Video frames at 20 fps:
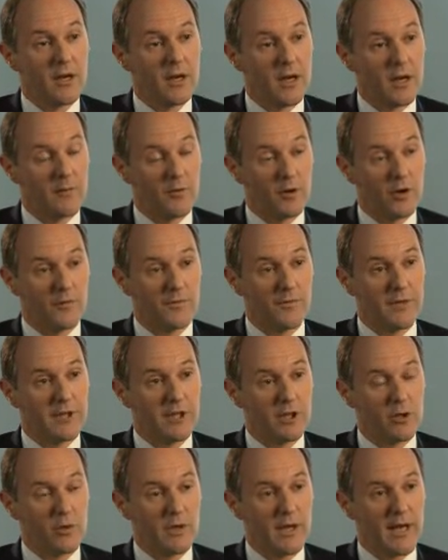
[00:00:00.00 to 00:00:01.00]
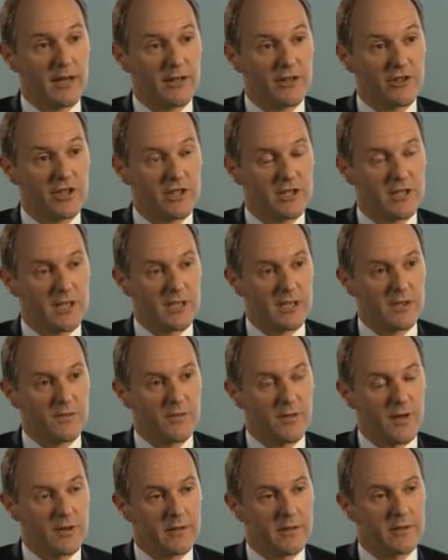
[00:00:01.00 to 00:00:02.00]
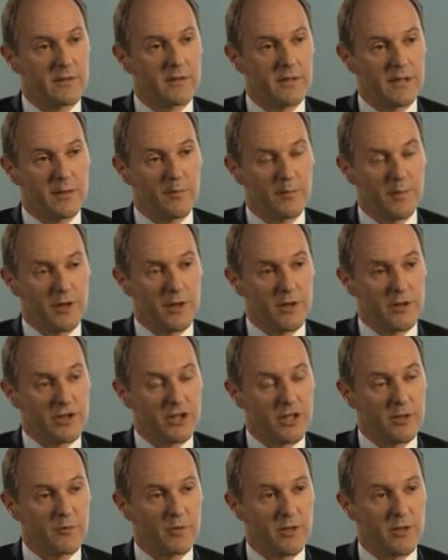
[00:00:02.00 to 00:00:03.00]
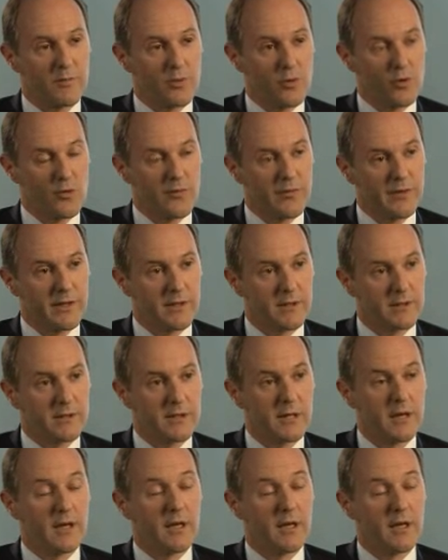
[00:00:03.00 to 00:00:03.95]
of the UK Logistics Fund in partnership with Moorfield